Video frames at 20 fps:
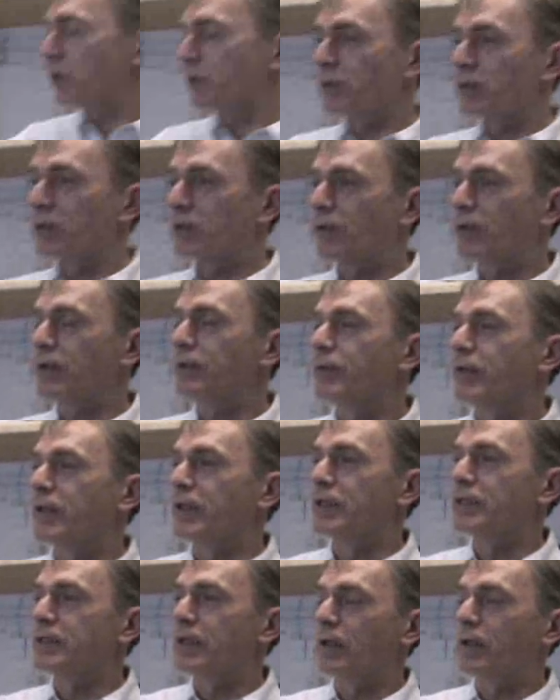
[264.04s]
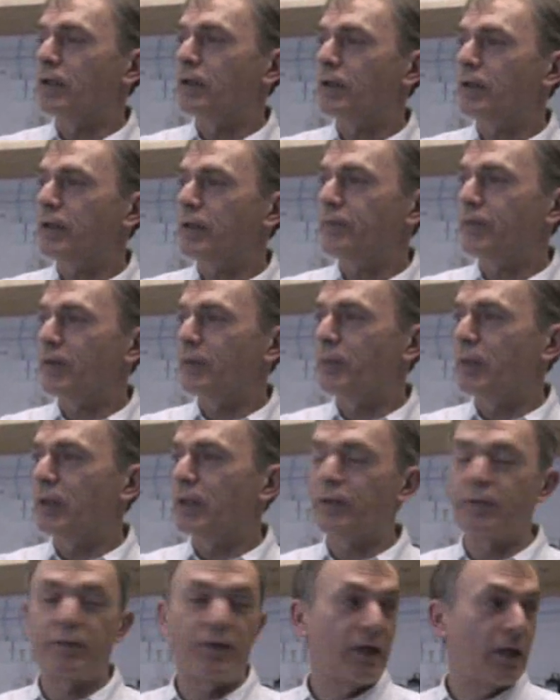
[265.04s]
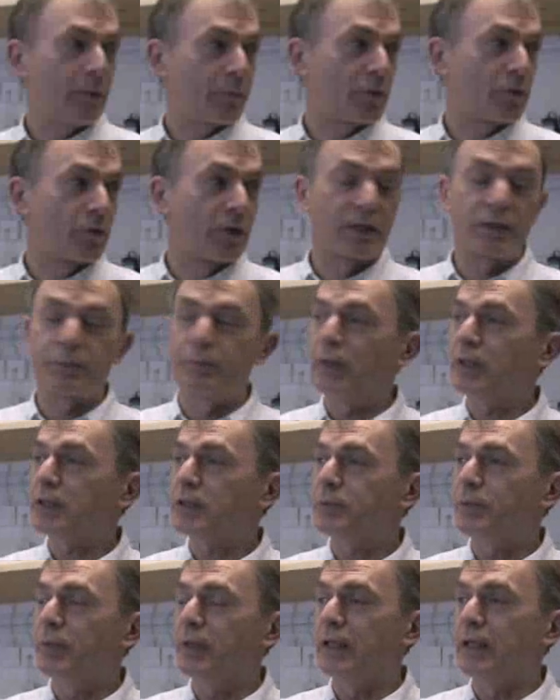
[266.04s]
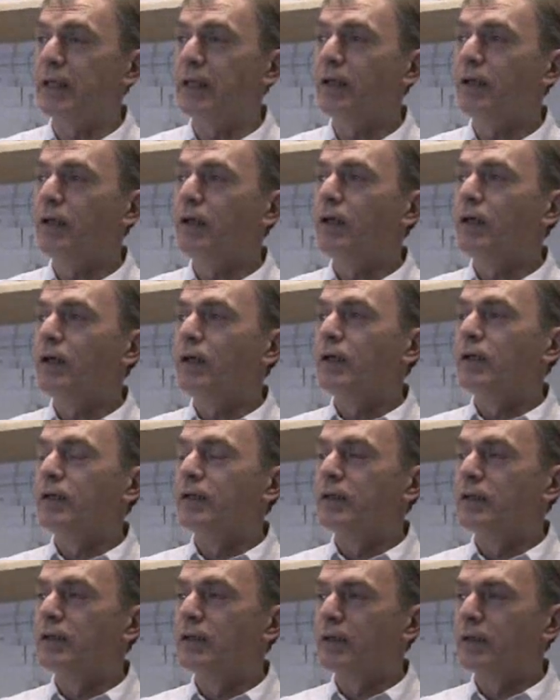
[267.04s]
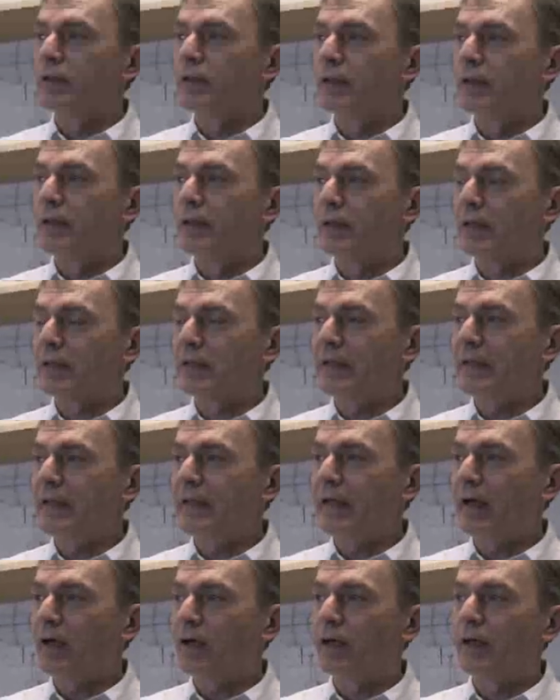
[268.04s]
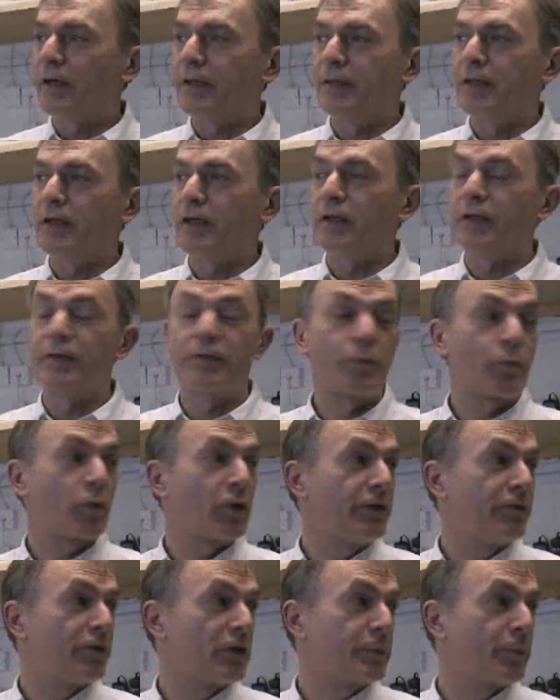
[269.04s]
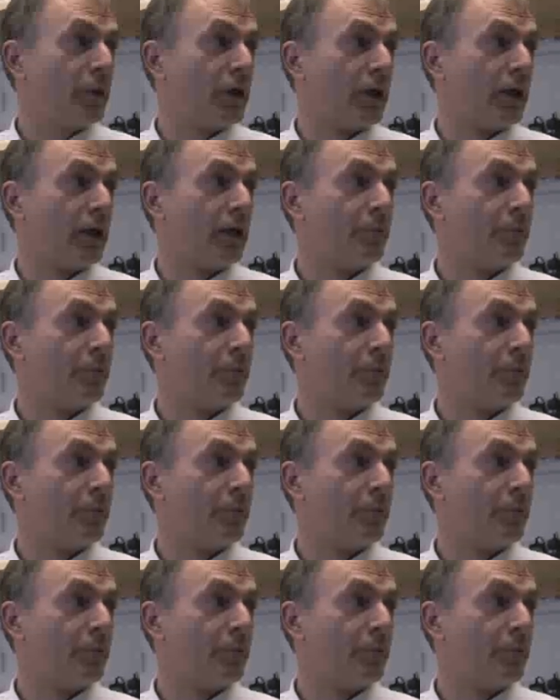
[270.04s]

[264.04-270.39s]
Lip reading: would agree with this, the high of the bar of the upthrust must be clearly higher than the high of the previous bar.